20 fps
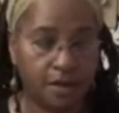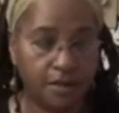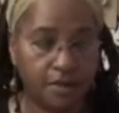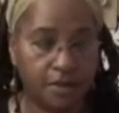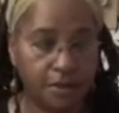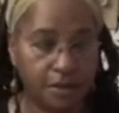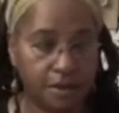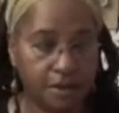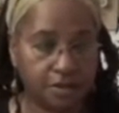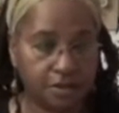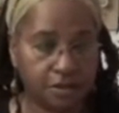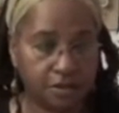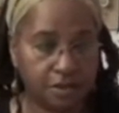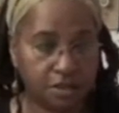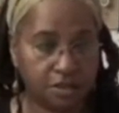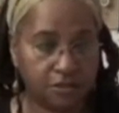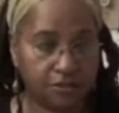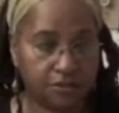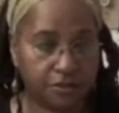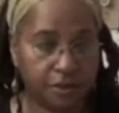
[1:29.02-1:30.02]
This
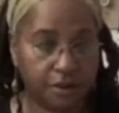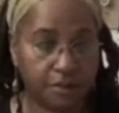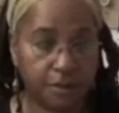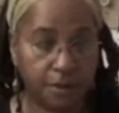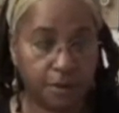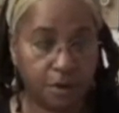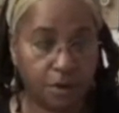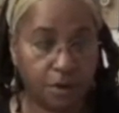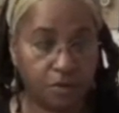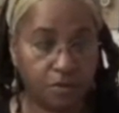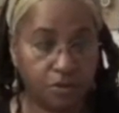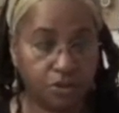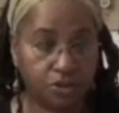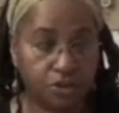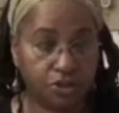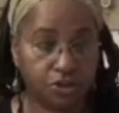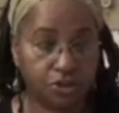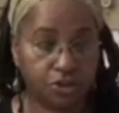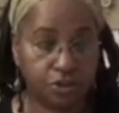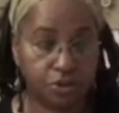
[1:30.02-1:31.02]
is from an old
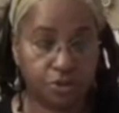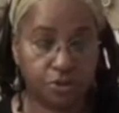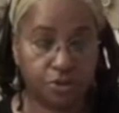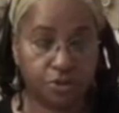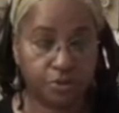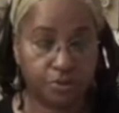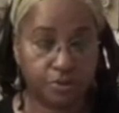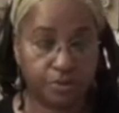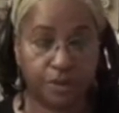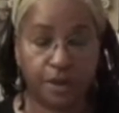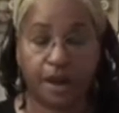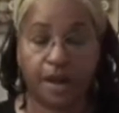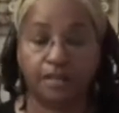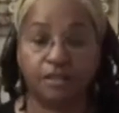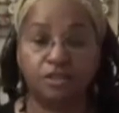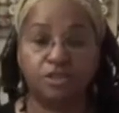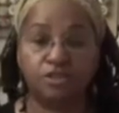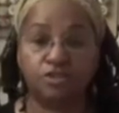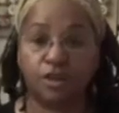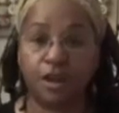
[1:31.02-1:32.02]
shoe that had the
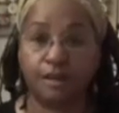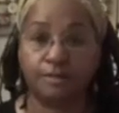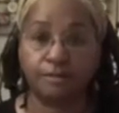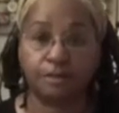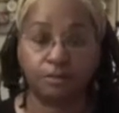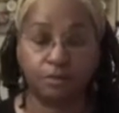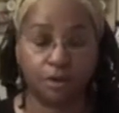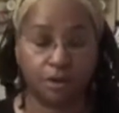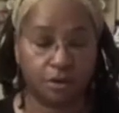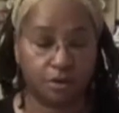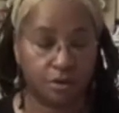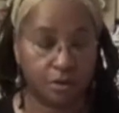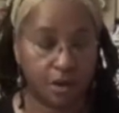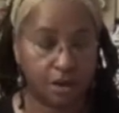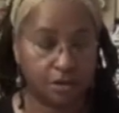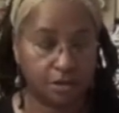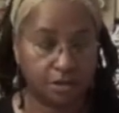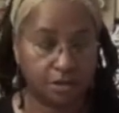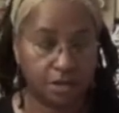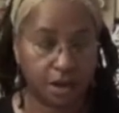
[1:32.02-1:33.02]
straps that went
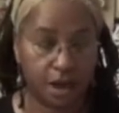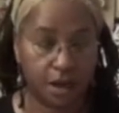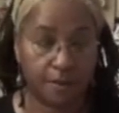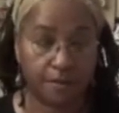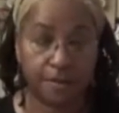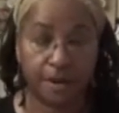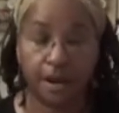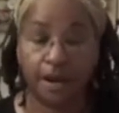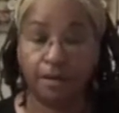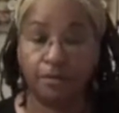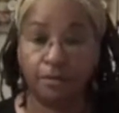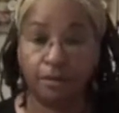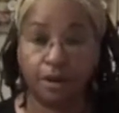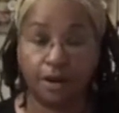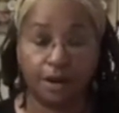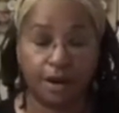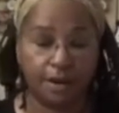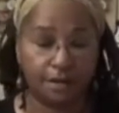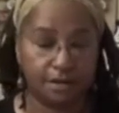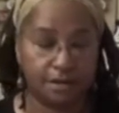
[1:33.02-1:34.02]
across the top and I really
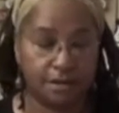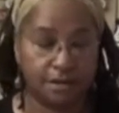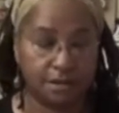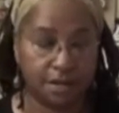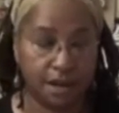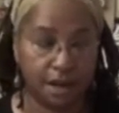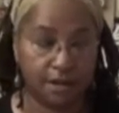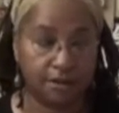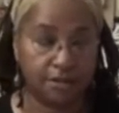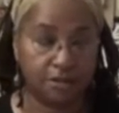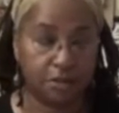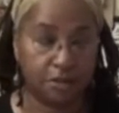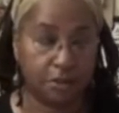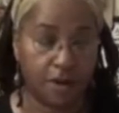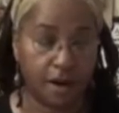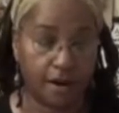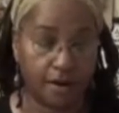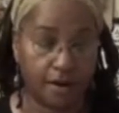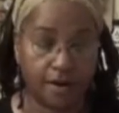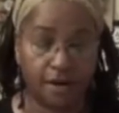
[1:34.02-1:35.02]
liked the design so
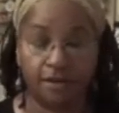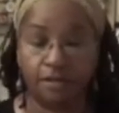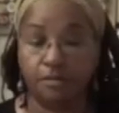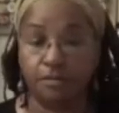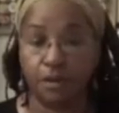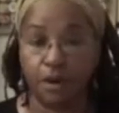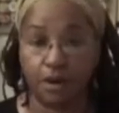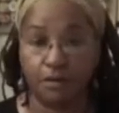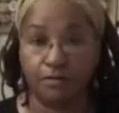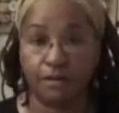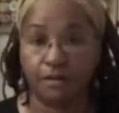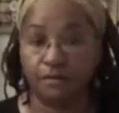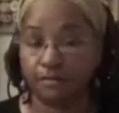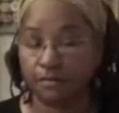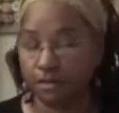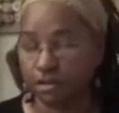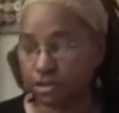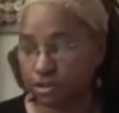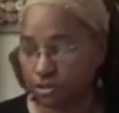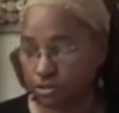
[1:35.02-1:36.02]
I cut them off after
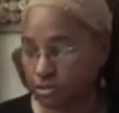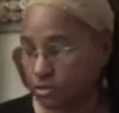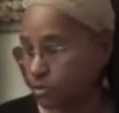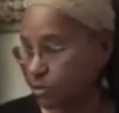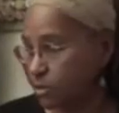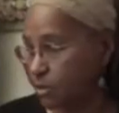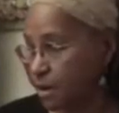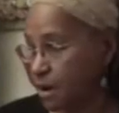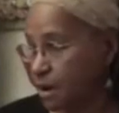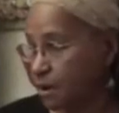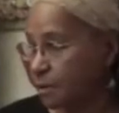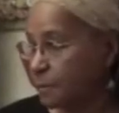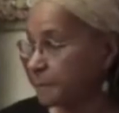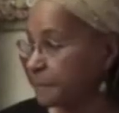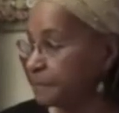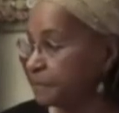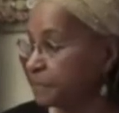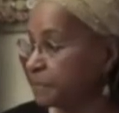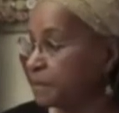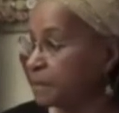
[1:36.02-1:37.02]
the shoes wore out.
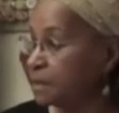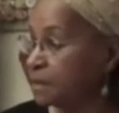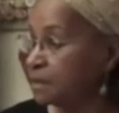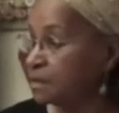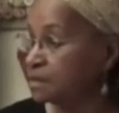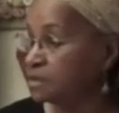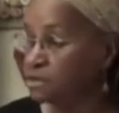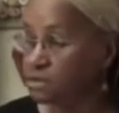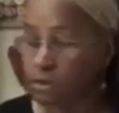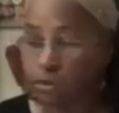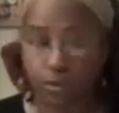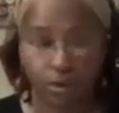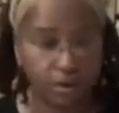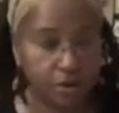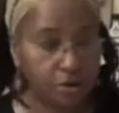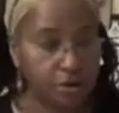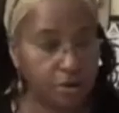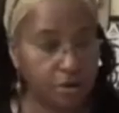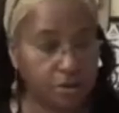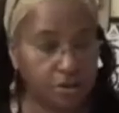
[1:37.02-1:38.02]
So what
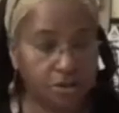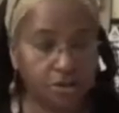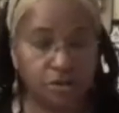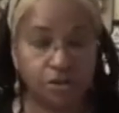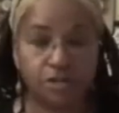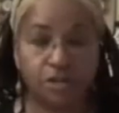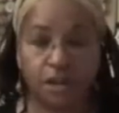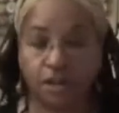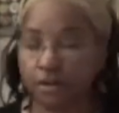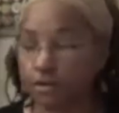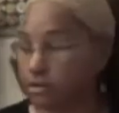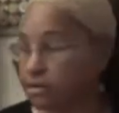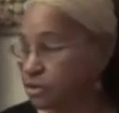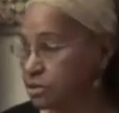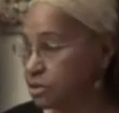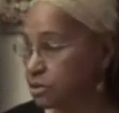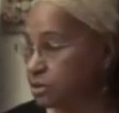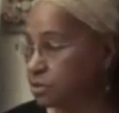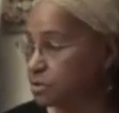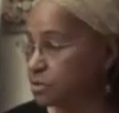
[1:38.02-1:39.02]
you're going to do is get your
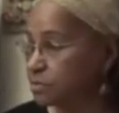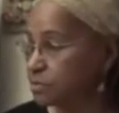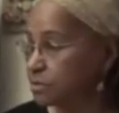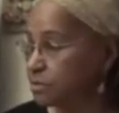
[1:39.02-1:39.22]
tube